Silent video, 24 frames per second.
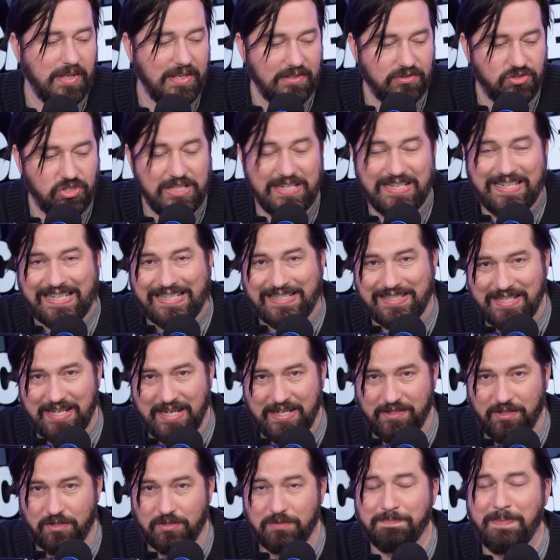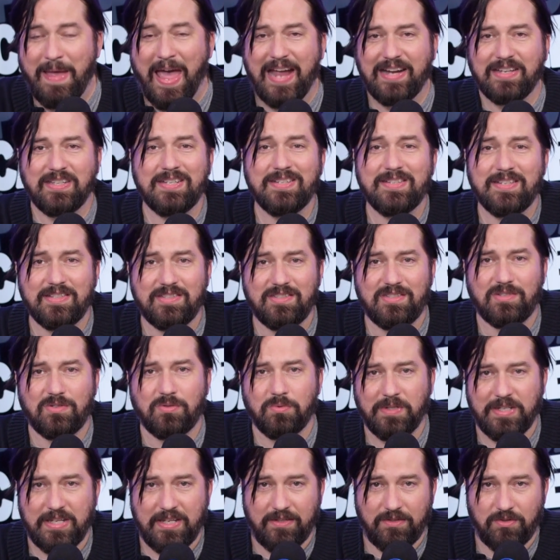She continues. Back to the
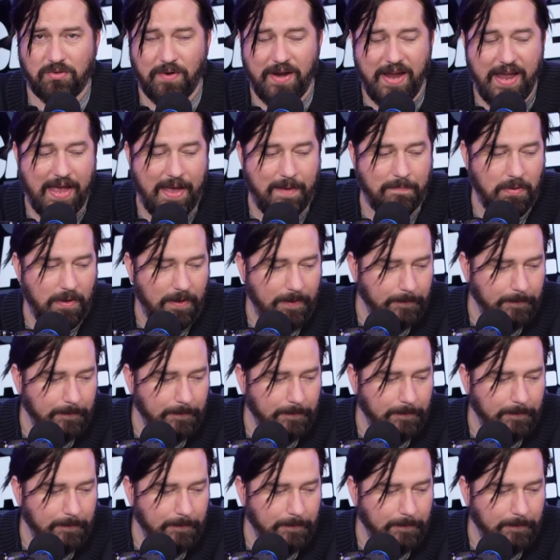screen grab.